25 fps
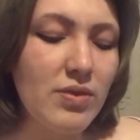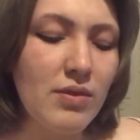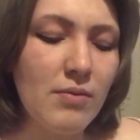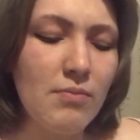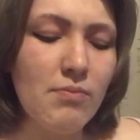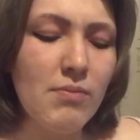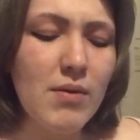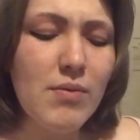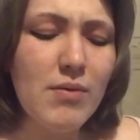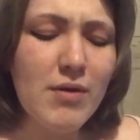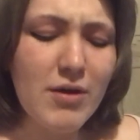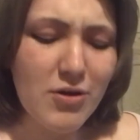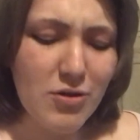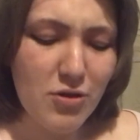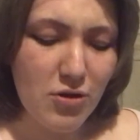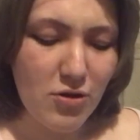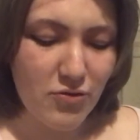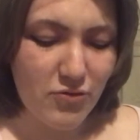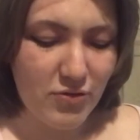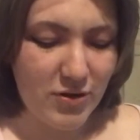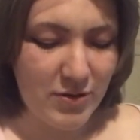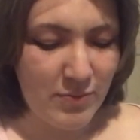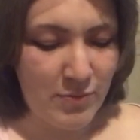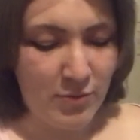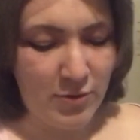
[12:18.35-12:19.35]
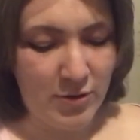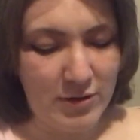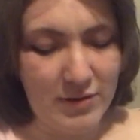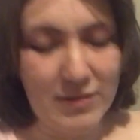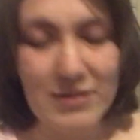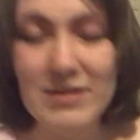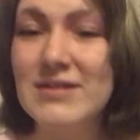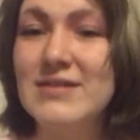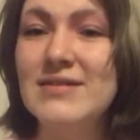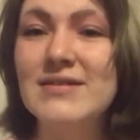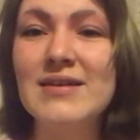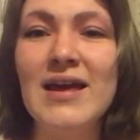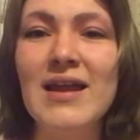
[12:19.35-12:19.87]
Maybe I should read more of
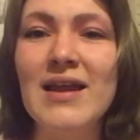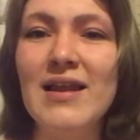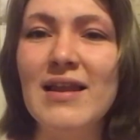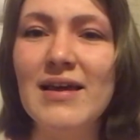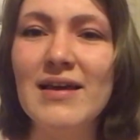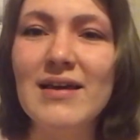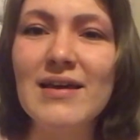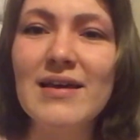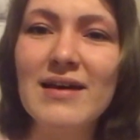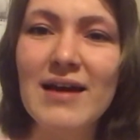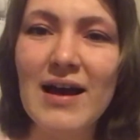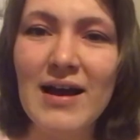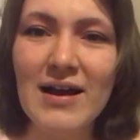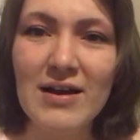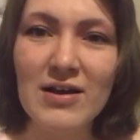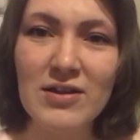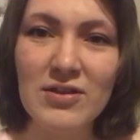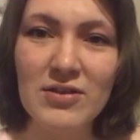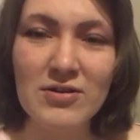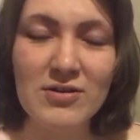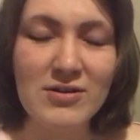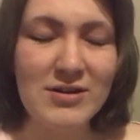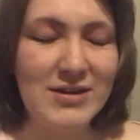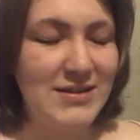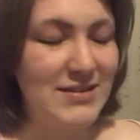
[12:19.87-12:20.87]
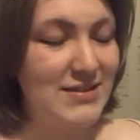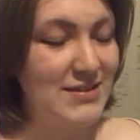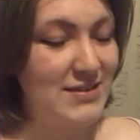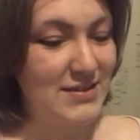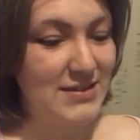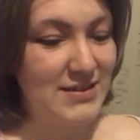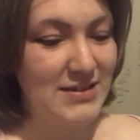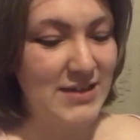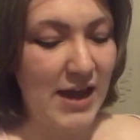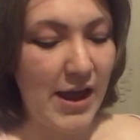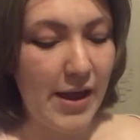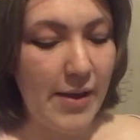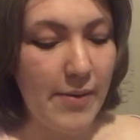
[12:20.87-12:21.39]
these kind of like Agatha Christie
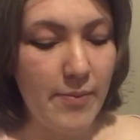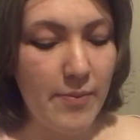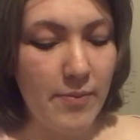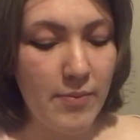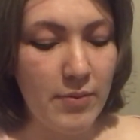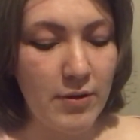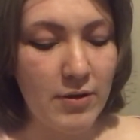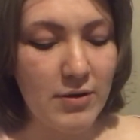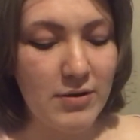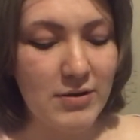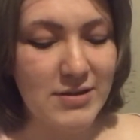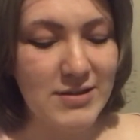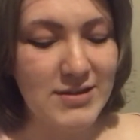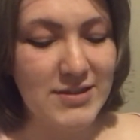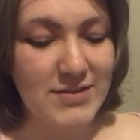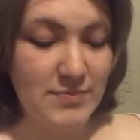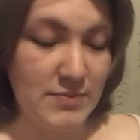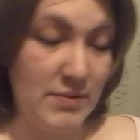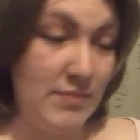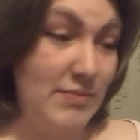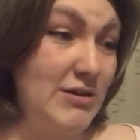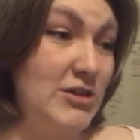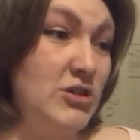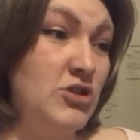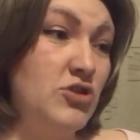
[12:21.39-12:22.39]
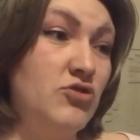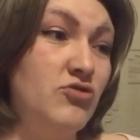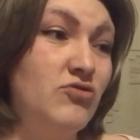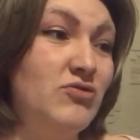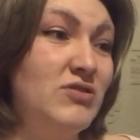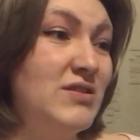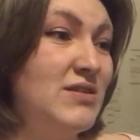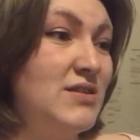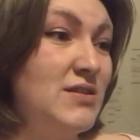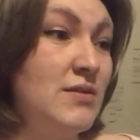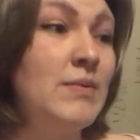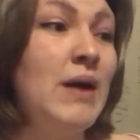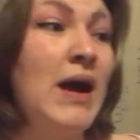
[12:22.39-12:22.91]
type books. Maybe I should
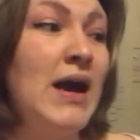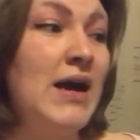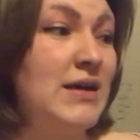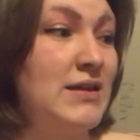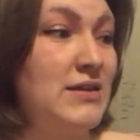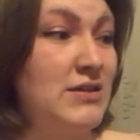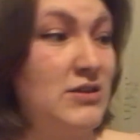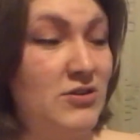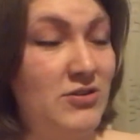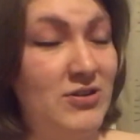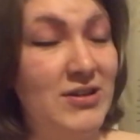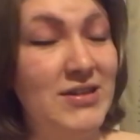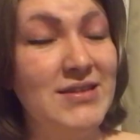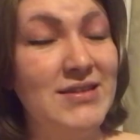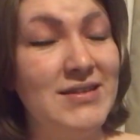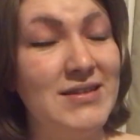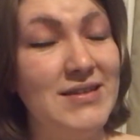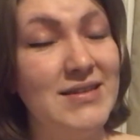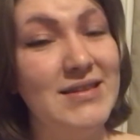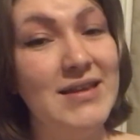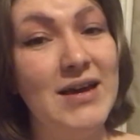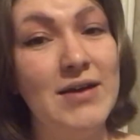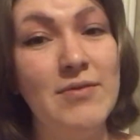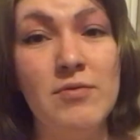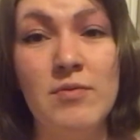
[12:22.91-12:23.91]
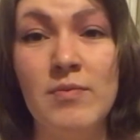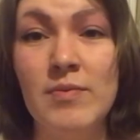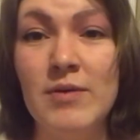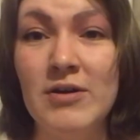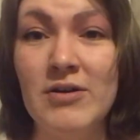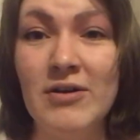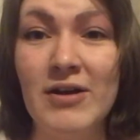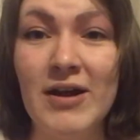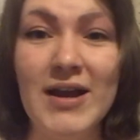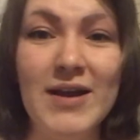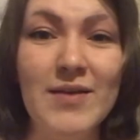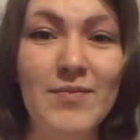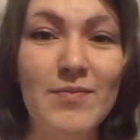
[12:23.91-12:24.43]
read some Agatha Christie. That would be
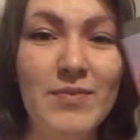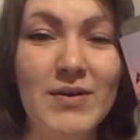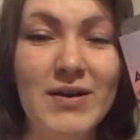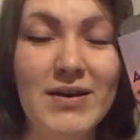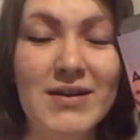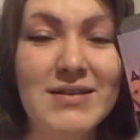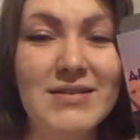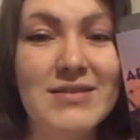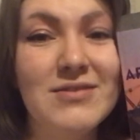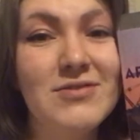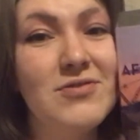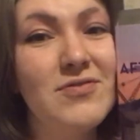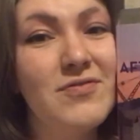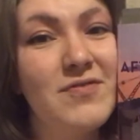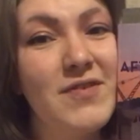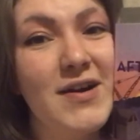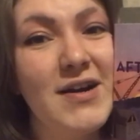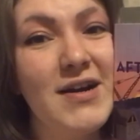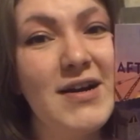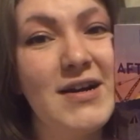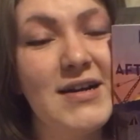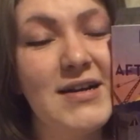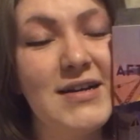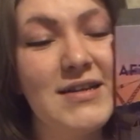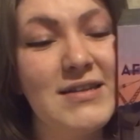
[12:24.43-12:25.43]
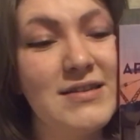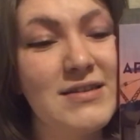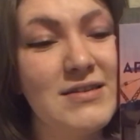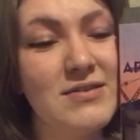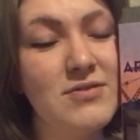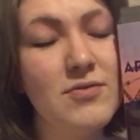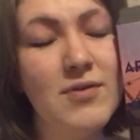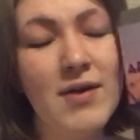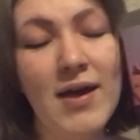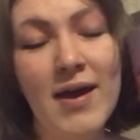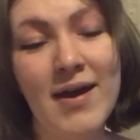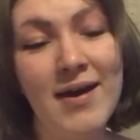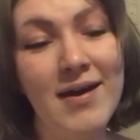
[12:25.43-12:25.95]
great. But so far, it's
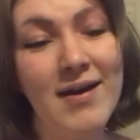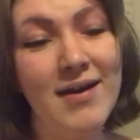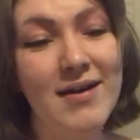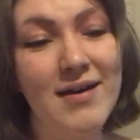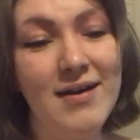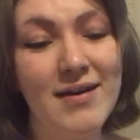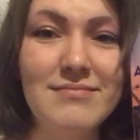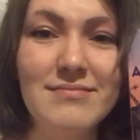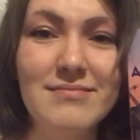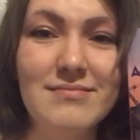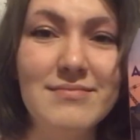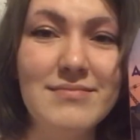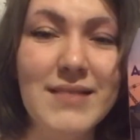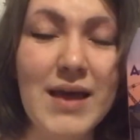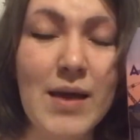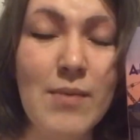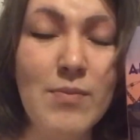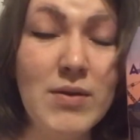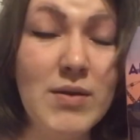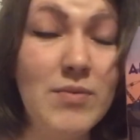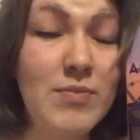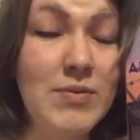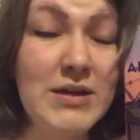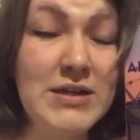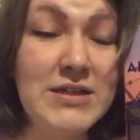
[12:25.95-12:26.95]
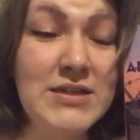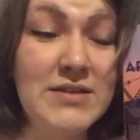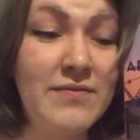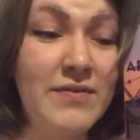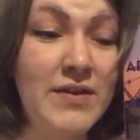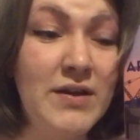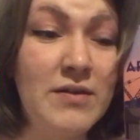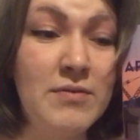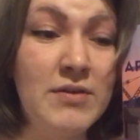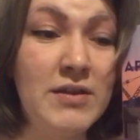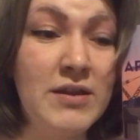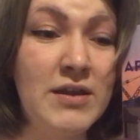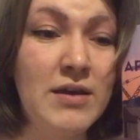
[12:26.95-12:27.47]
okay. I'm gonna
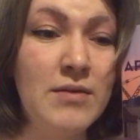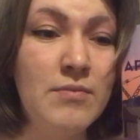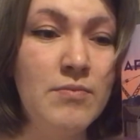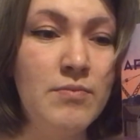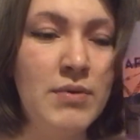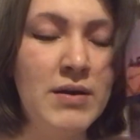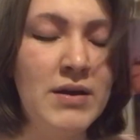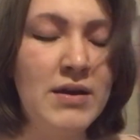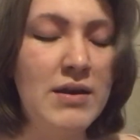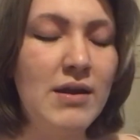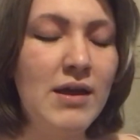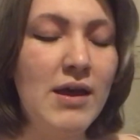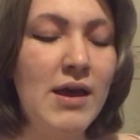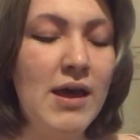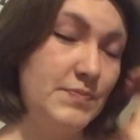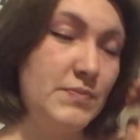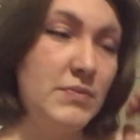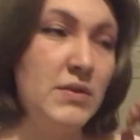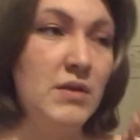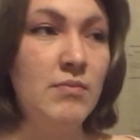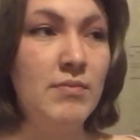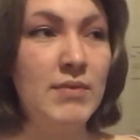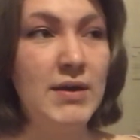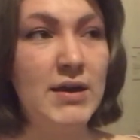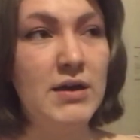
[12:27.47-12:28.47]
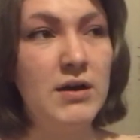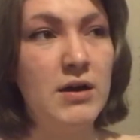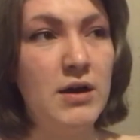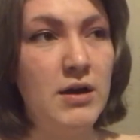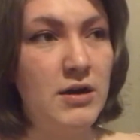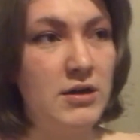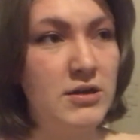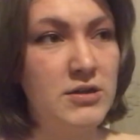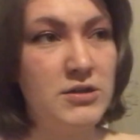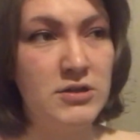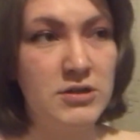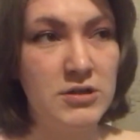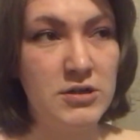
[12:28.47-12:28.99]
persevere with it. But the main
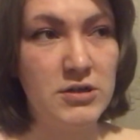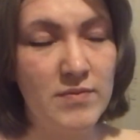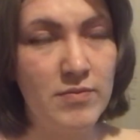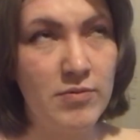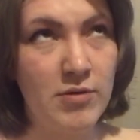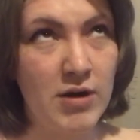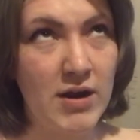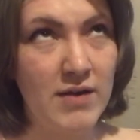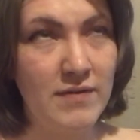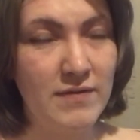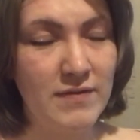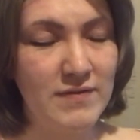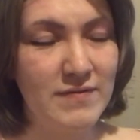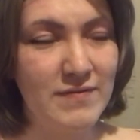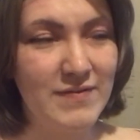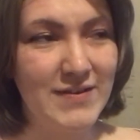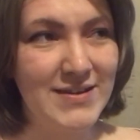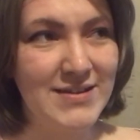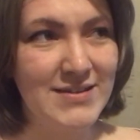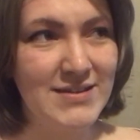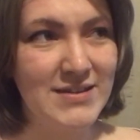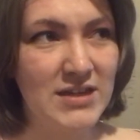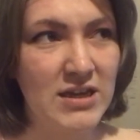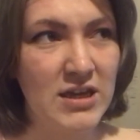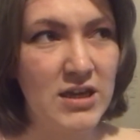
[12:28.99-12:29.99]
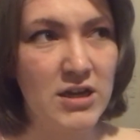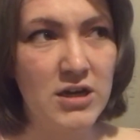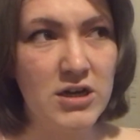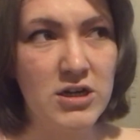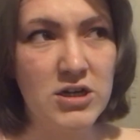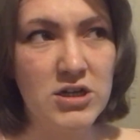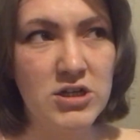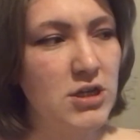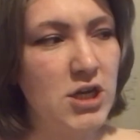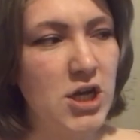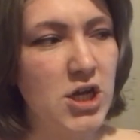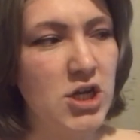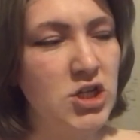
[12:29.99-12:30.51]
character, private investigator,
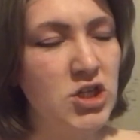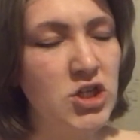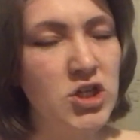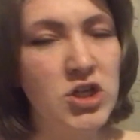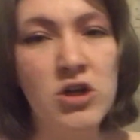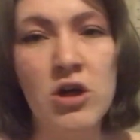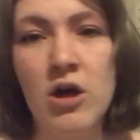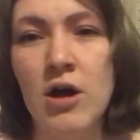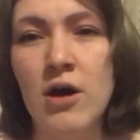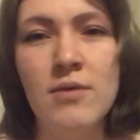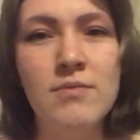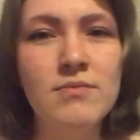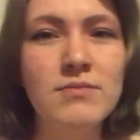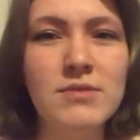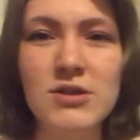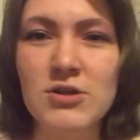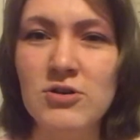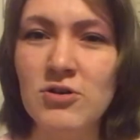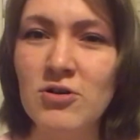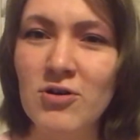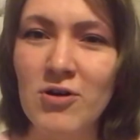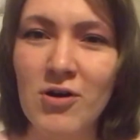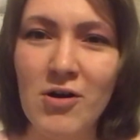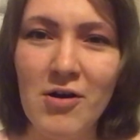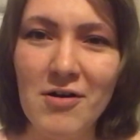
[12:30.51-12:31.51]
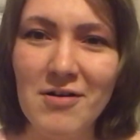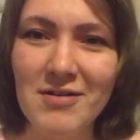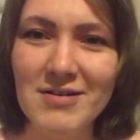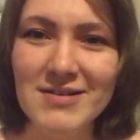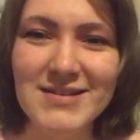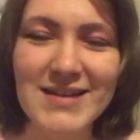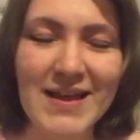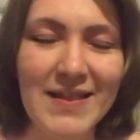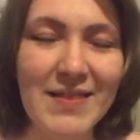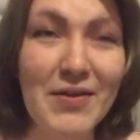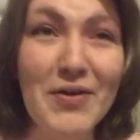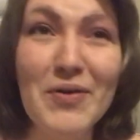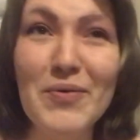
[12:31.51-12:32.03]
she comes across
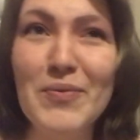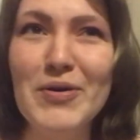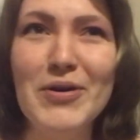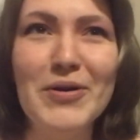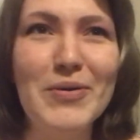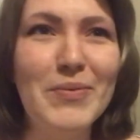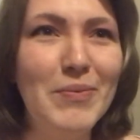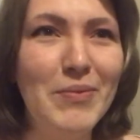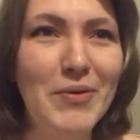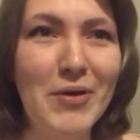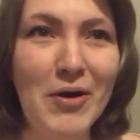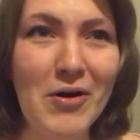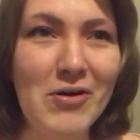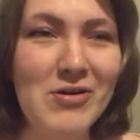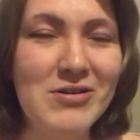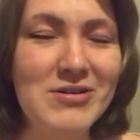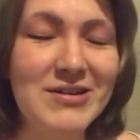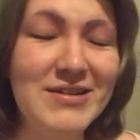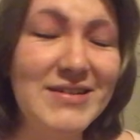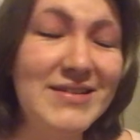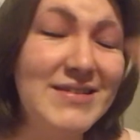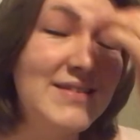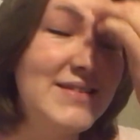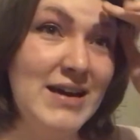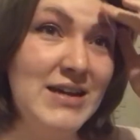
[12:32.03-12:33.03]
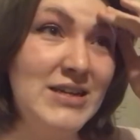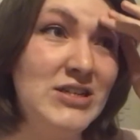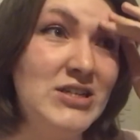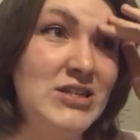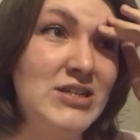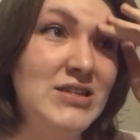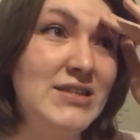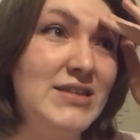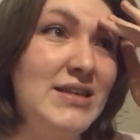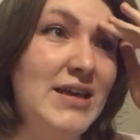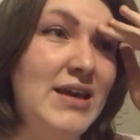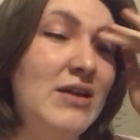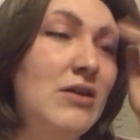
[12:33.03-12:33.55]
a little bit obnoxious. And
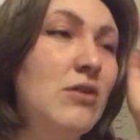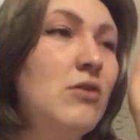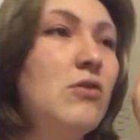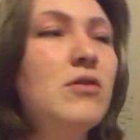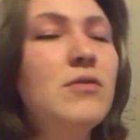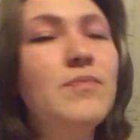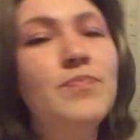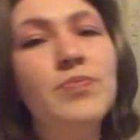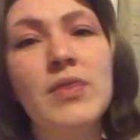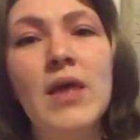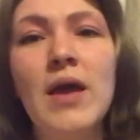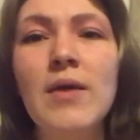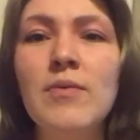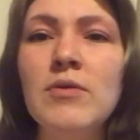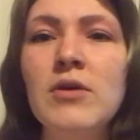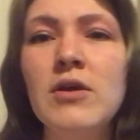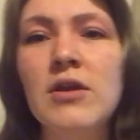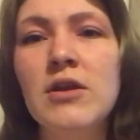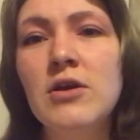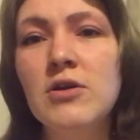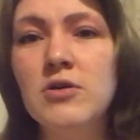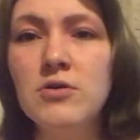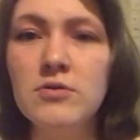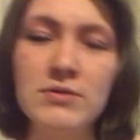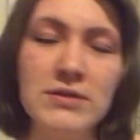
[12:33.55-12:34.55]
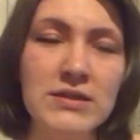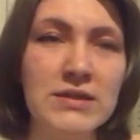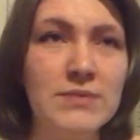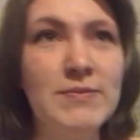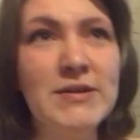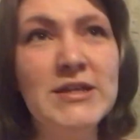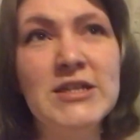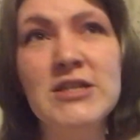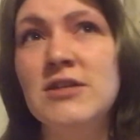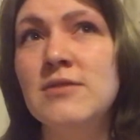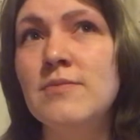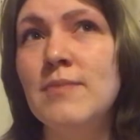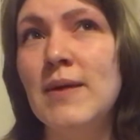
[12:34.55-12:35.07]
she's like, oh, I'm gonna go
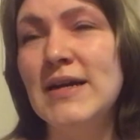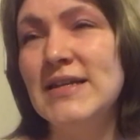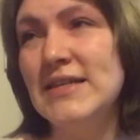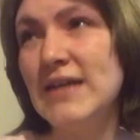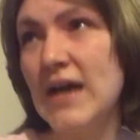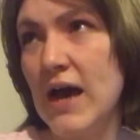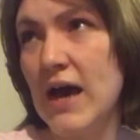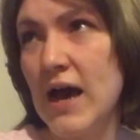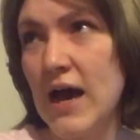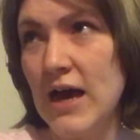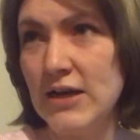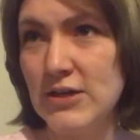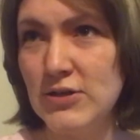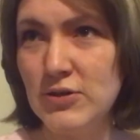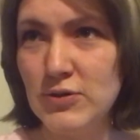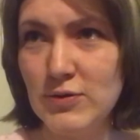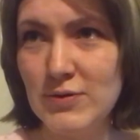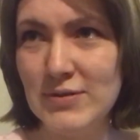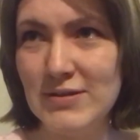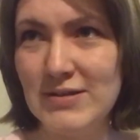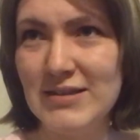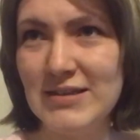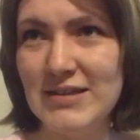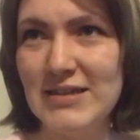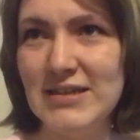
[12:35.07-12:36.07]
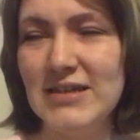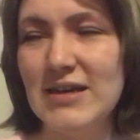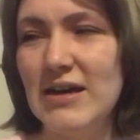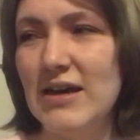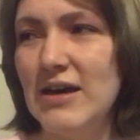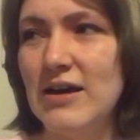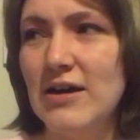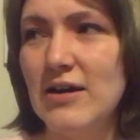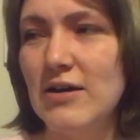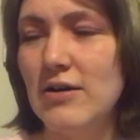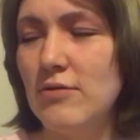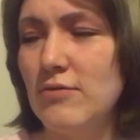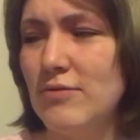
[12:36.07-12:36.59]
speak to my dad, who's the...
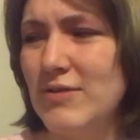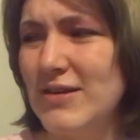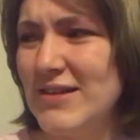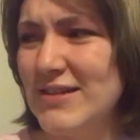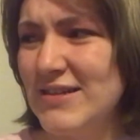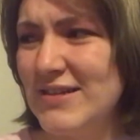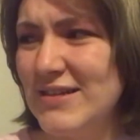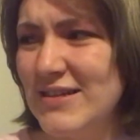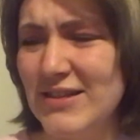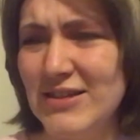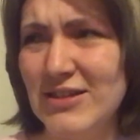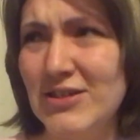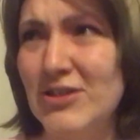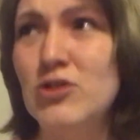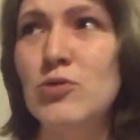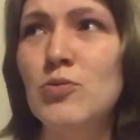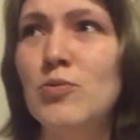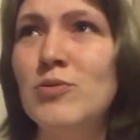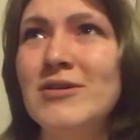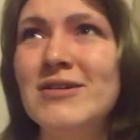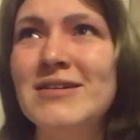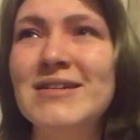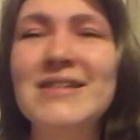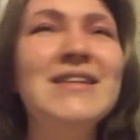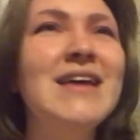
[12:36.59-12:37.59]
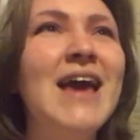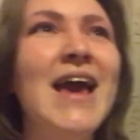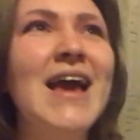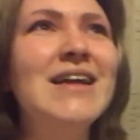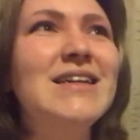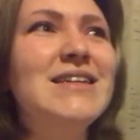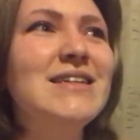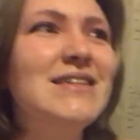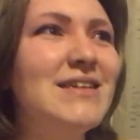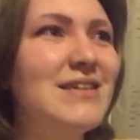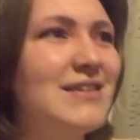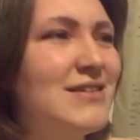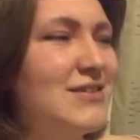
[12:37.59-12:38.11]
what is he, the
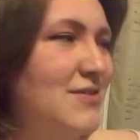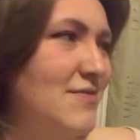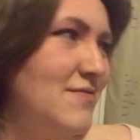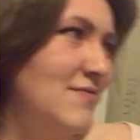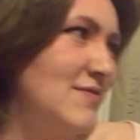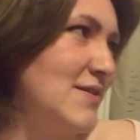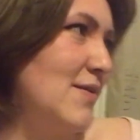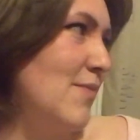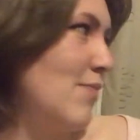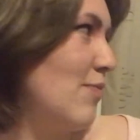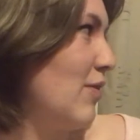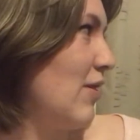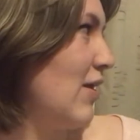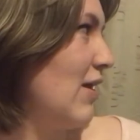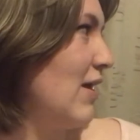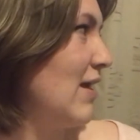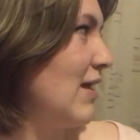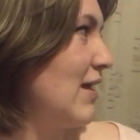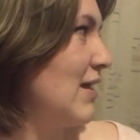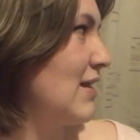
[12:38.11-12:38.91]
superintendent of something?